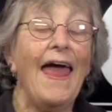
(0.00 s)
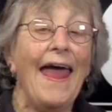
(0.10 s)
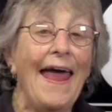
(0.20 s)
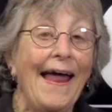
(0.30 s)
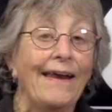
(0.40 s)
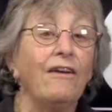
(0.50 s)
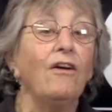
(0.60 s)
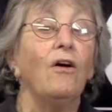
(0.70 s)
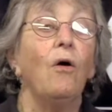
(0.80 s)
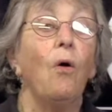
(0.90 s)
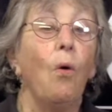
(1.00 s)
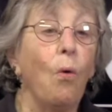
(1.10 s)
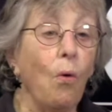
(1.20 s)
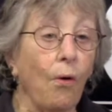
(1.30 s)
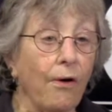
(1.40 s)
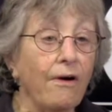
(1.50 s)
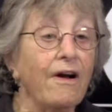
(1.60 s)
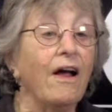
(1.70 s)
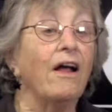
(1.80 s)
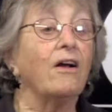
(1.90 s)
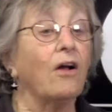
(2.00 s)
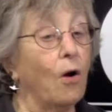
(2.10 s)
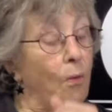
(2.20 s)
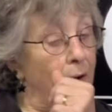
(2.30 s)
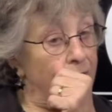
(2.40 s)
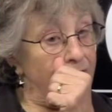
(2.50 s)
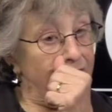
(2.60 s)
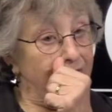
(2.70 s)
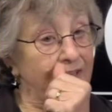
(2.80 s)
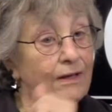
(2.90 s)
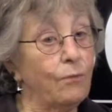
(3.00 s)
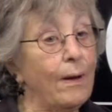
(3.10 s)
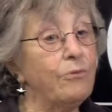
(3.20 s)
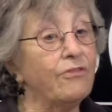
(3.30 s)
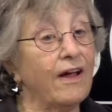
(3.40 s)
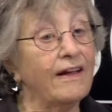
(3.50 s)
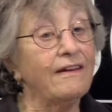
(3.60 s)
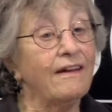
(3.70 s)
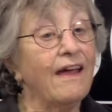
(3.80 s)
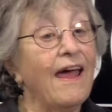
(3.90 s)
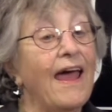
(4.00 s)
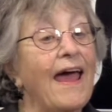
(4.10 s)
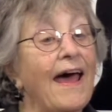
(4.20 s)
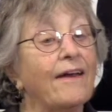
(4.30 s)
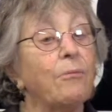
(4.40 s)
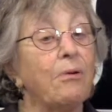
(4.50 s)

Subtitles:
and or go on to the website at